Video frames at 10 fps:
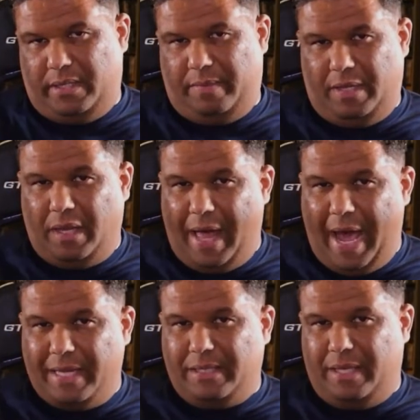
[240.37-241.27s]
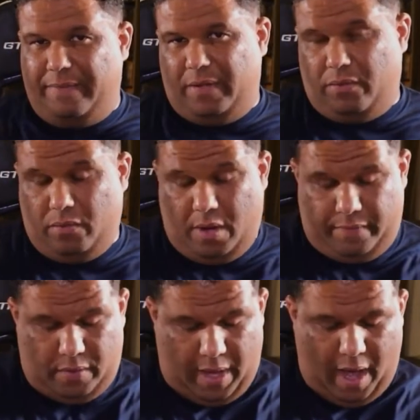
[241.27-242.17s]
it's going to be the last of
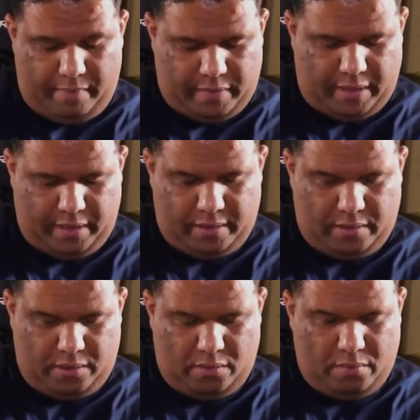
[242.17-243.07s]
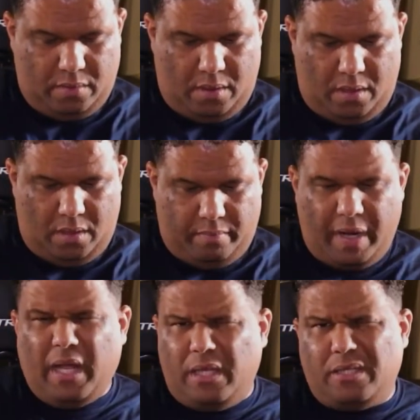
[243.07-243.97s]
the albums I listen to.
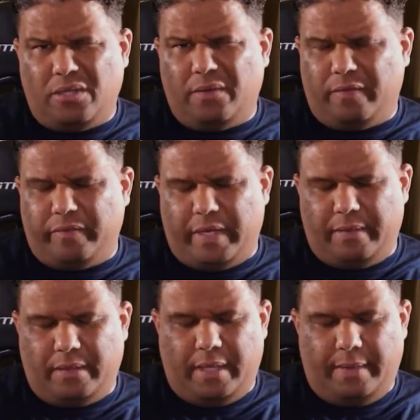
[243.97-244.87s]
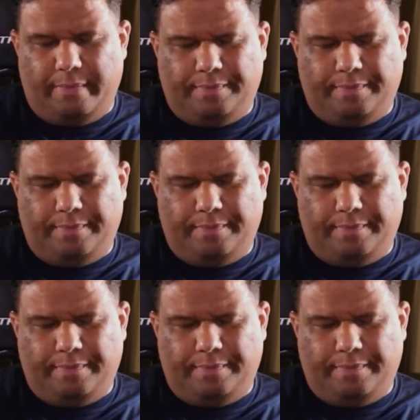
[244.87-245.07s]
But I listen to it from time to time.